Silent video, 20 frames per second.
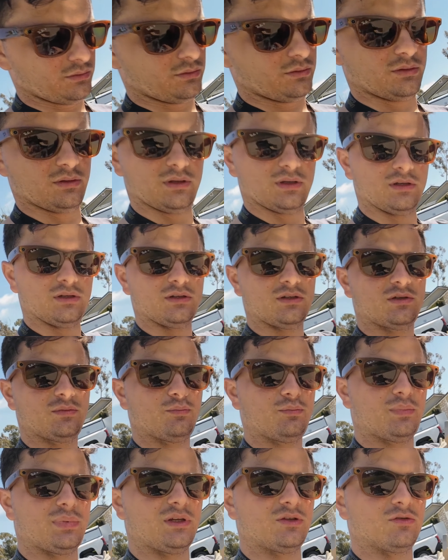this
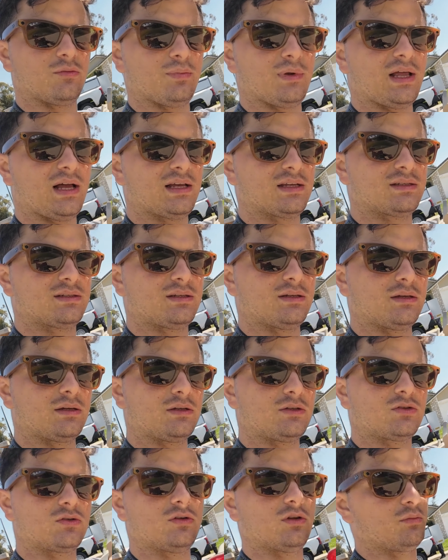piece of plastic
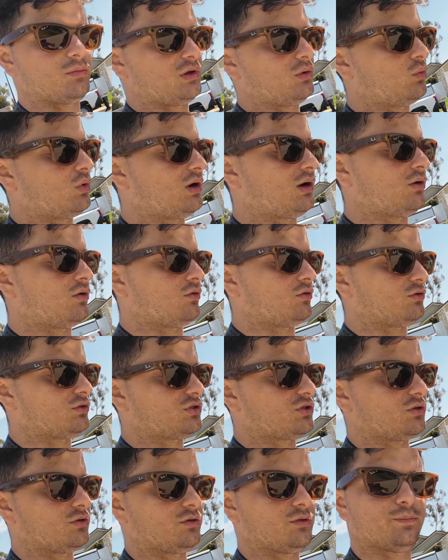is going to be what
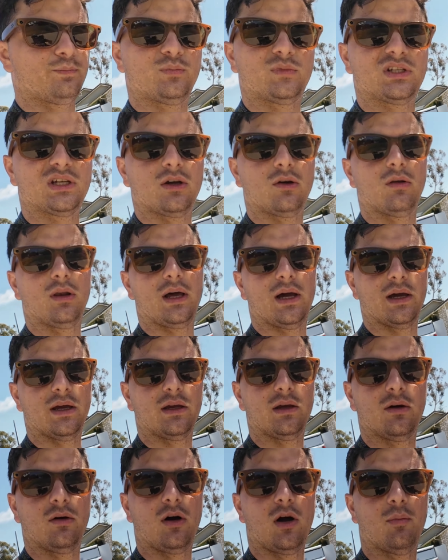holds your tail
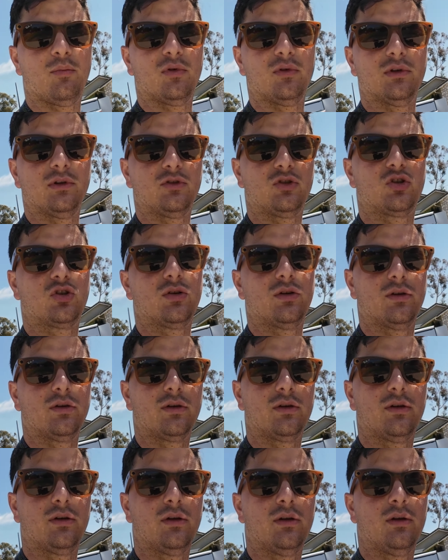light up on the trunk.